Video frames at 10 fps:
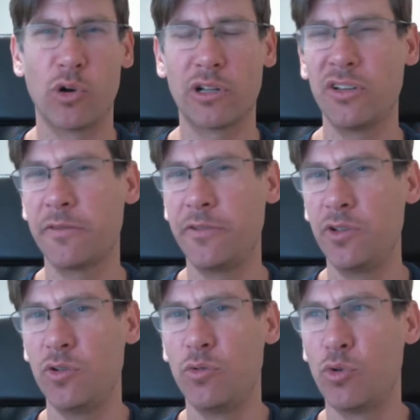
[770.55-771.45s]
or
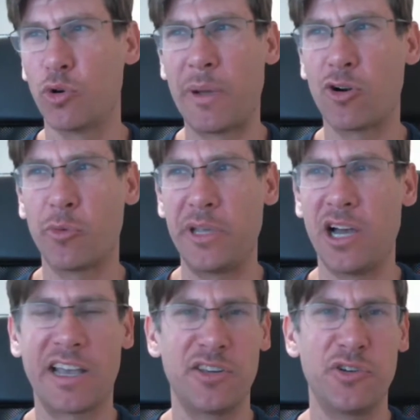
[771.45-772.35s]
ClickView or Power
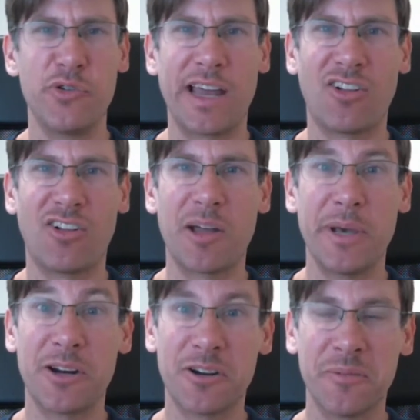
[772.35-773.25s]
BI can do that a lot
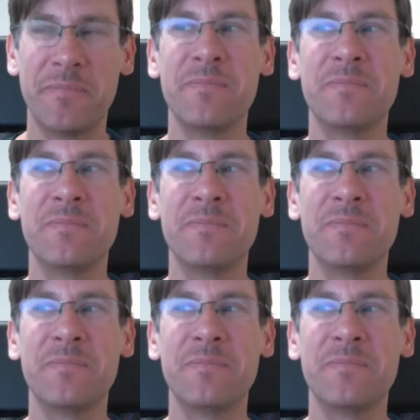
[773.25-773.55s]
better.